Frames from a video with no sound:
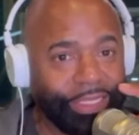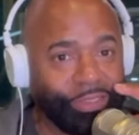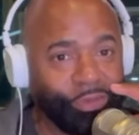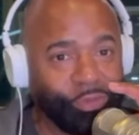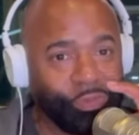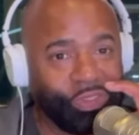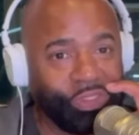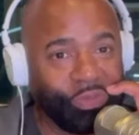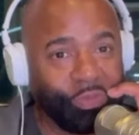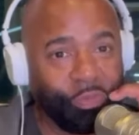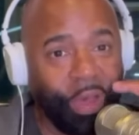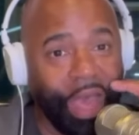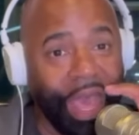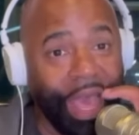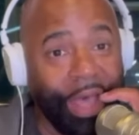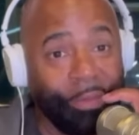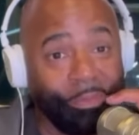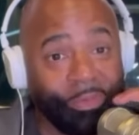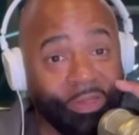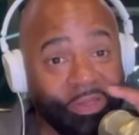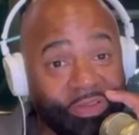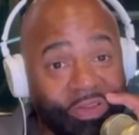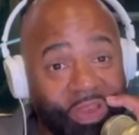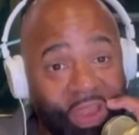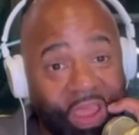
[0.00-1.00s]
was
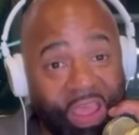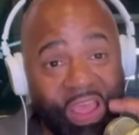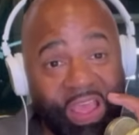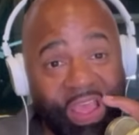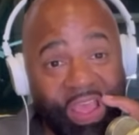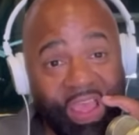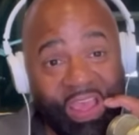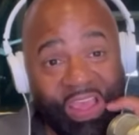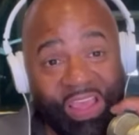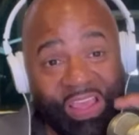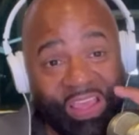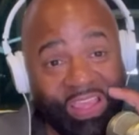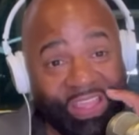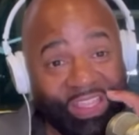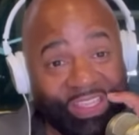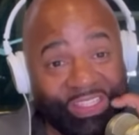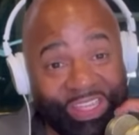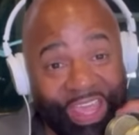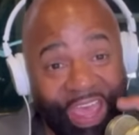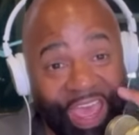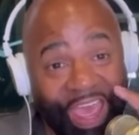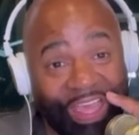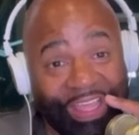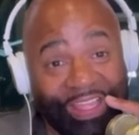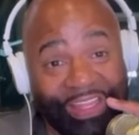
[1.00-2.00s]
popping.
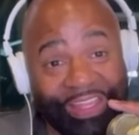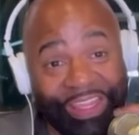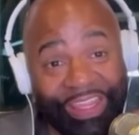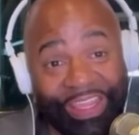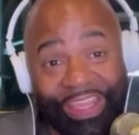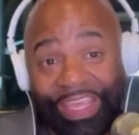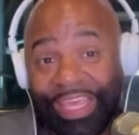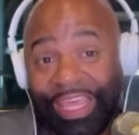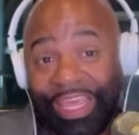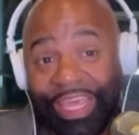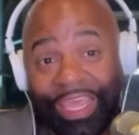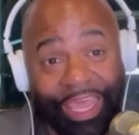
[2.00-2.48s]
Exactly.